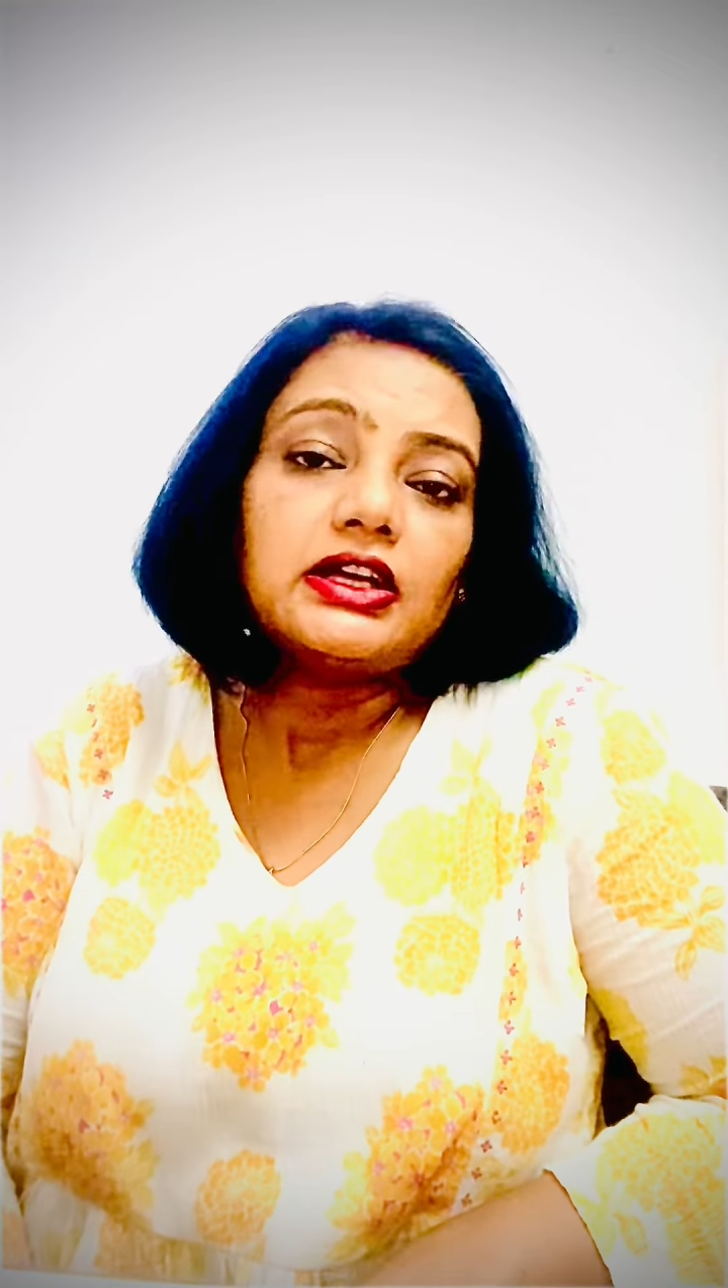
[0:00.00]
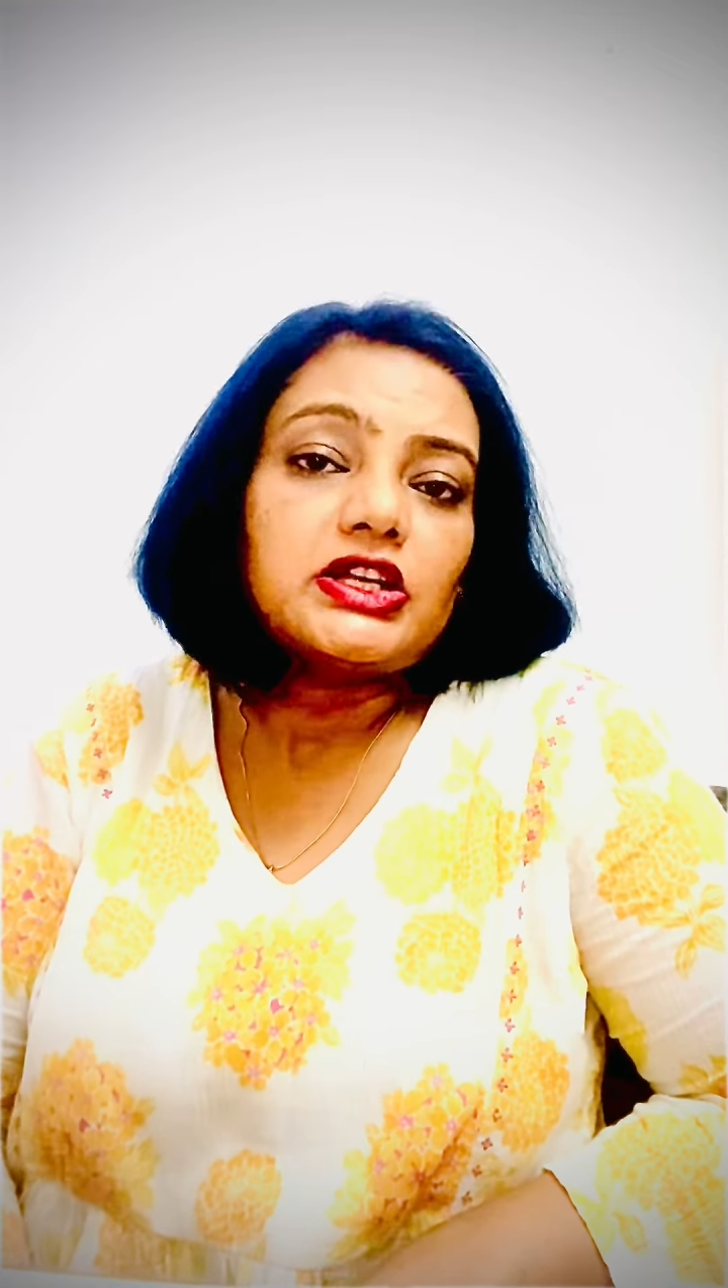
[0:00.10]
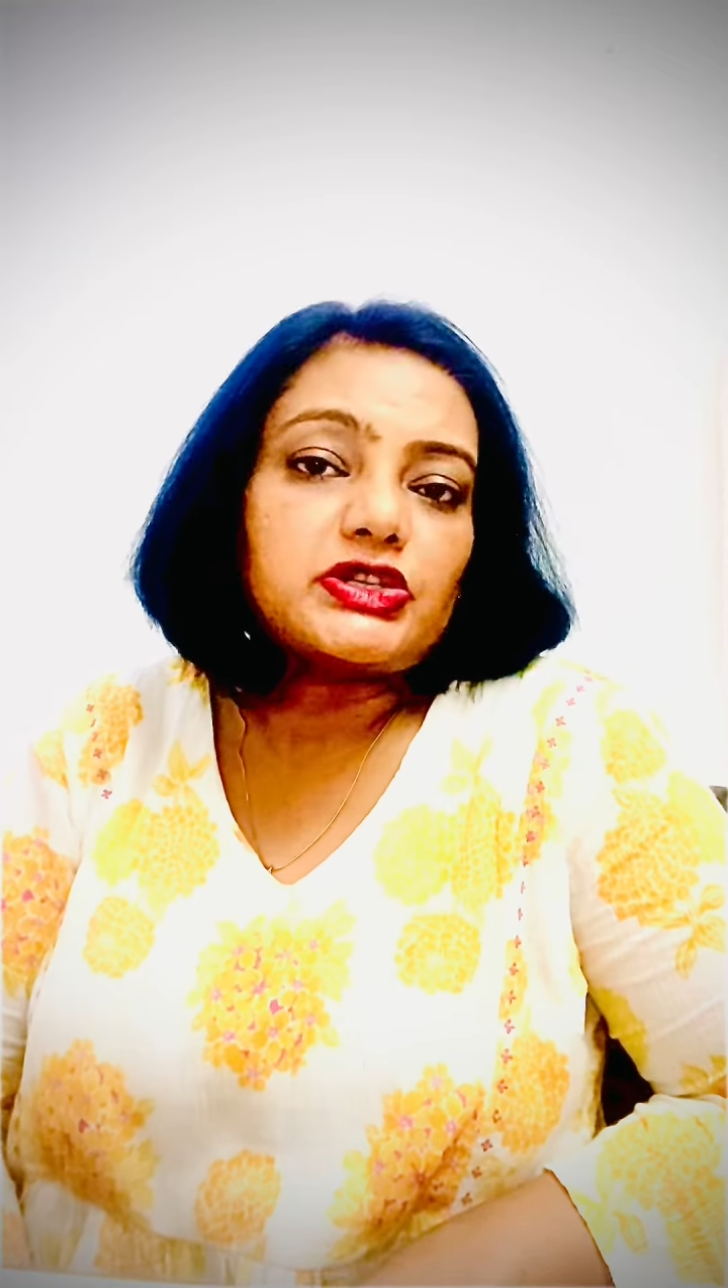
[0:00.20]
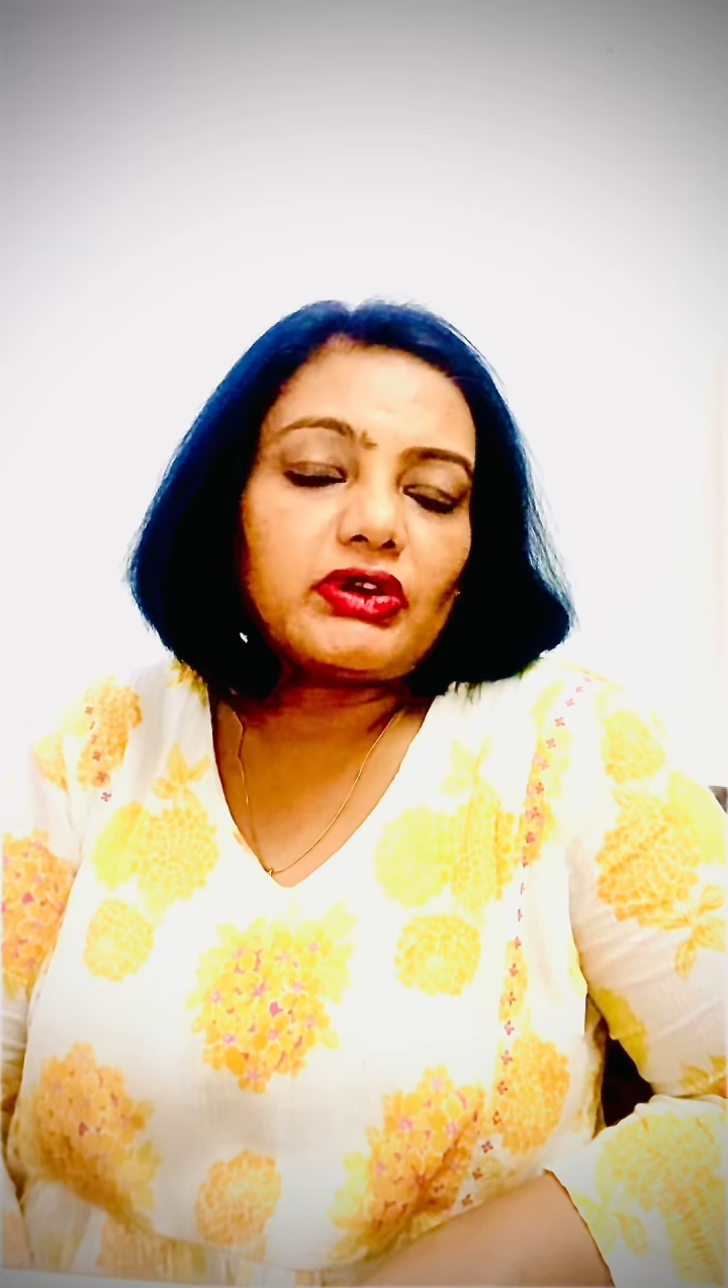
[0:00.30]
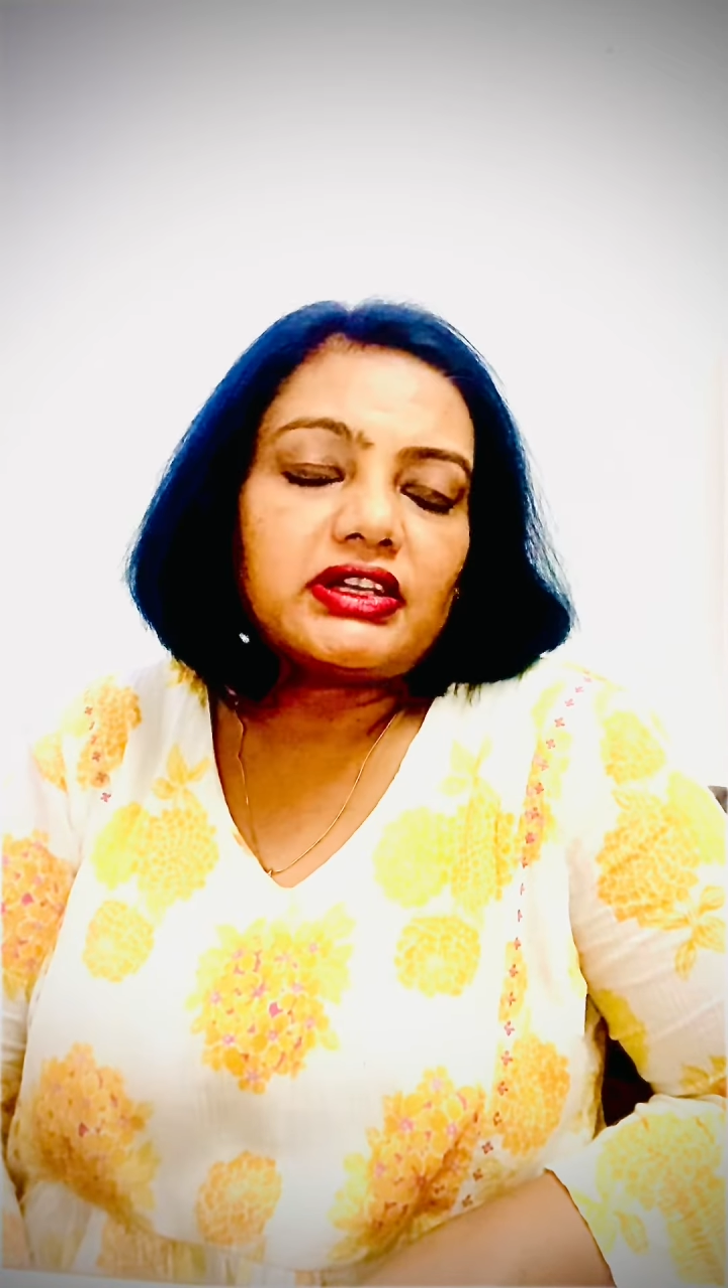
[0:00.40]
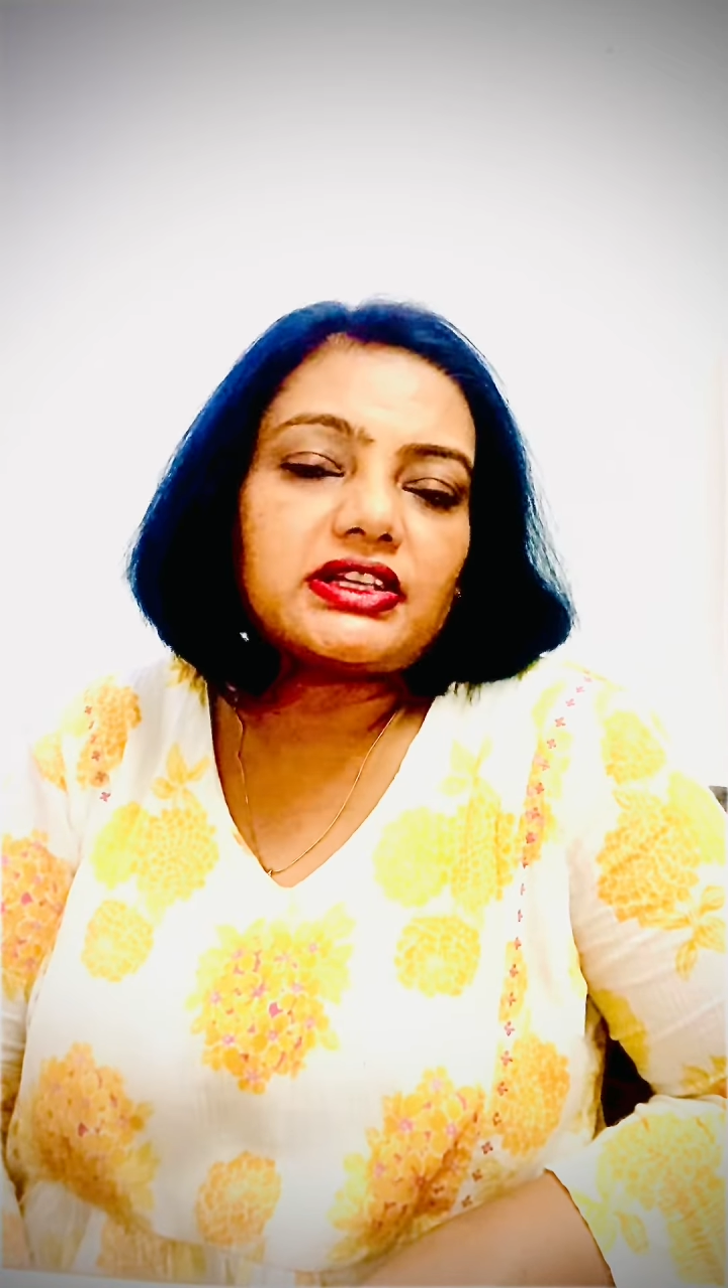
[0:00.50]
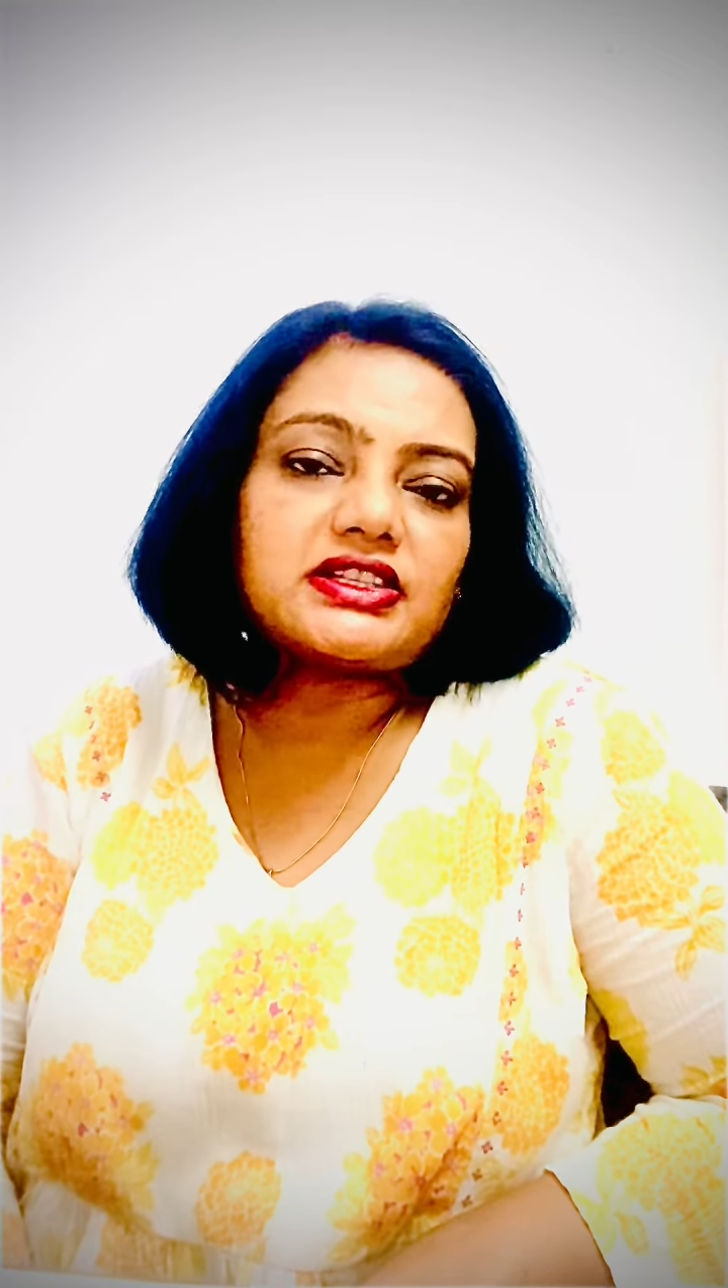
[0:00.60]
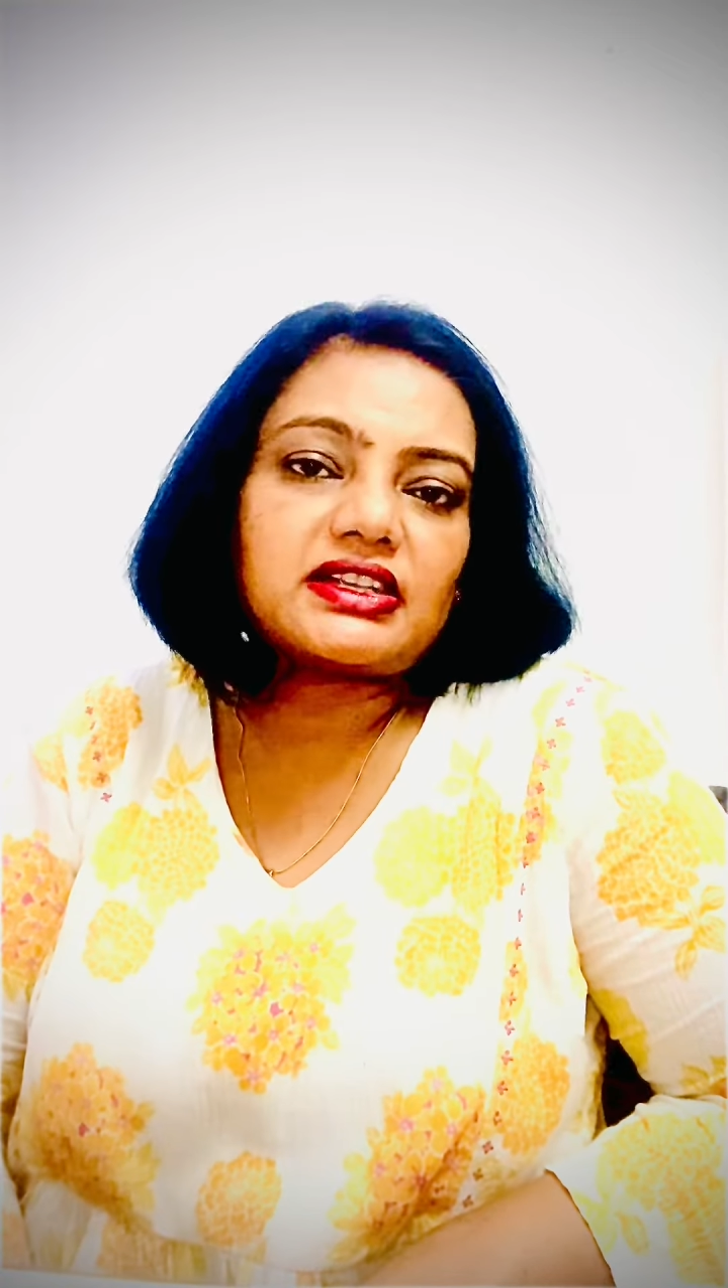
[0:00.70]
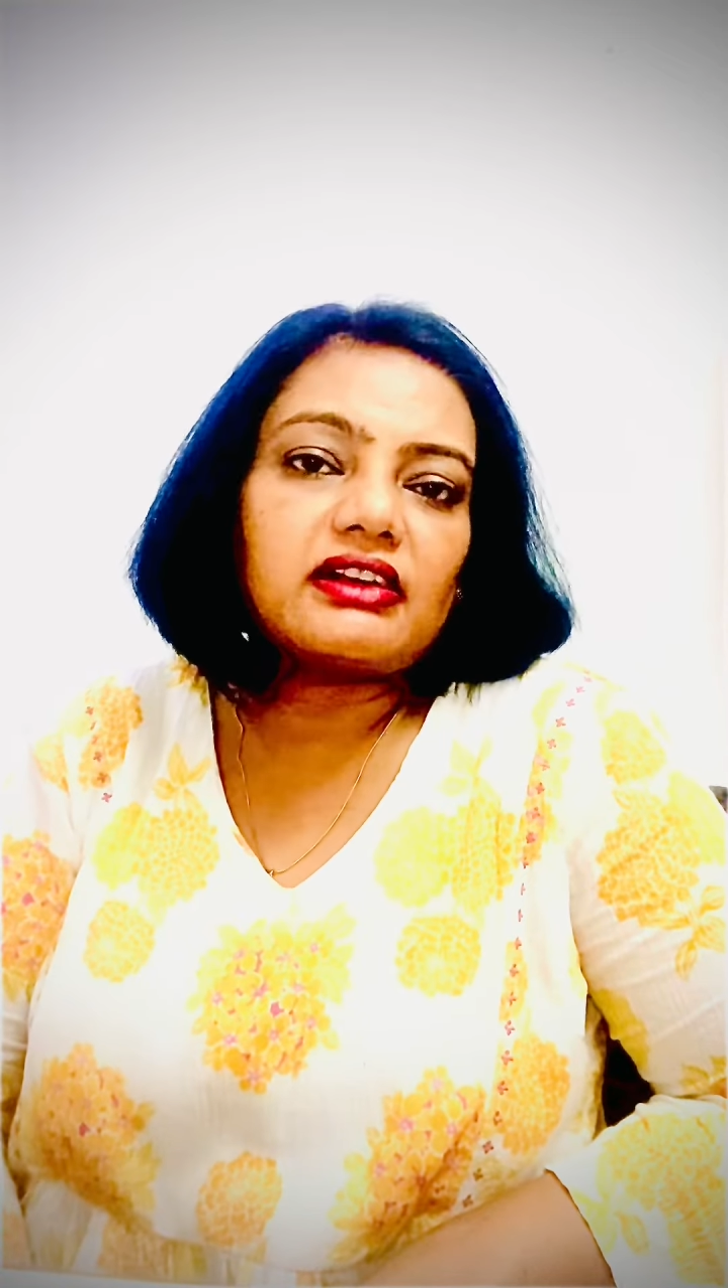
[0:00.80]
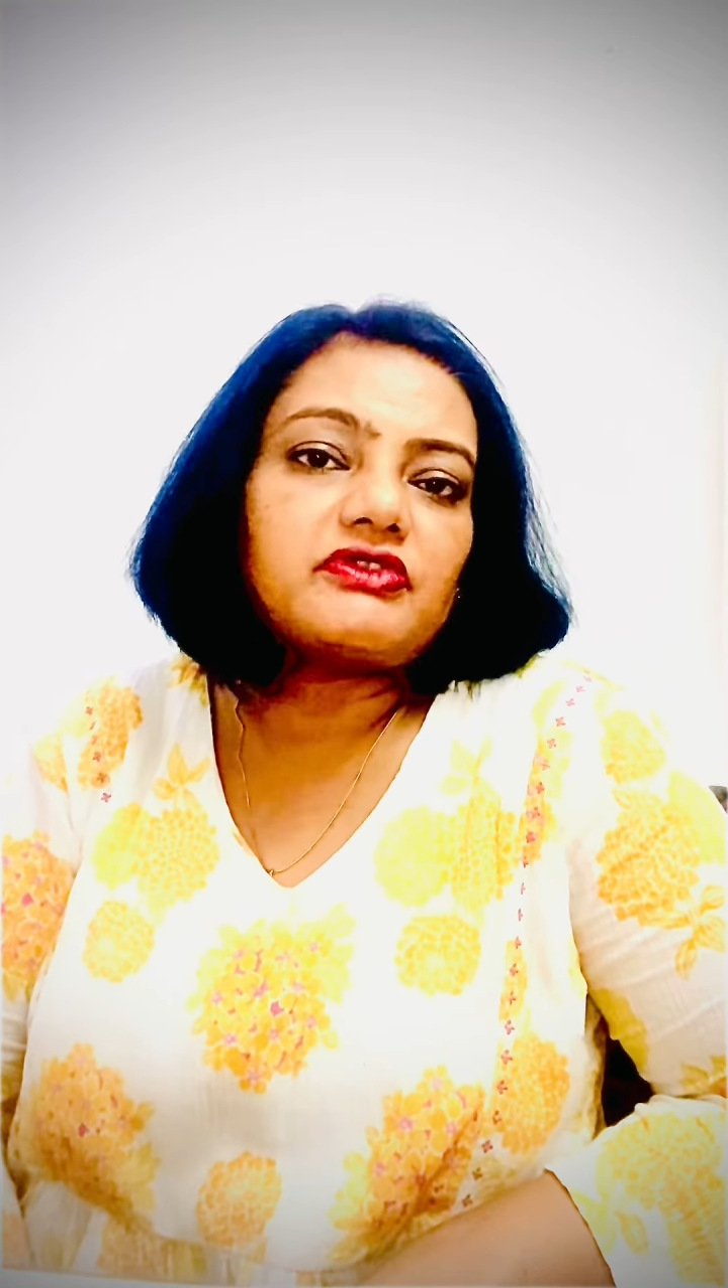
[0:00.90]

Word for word: Sweat itself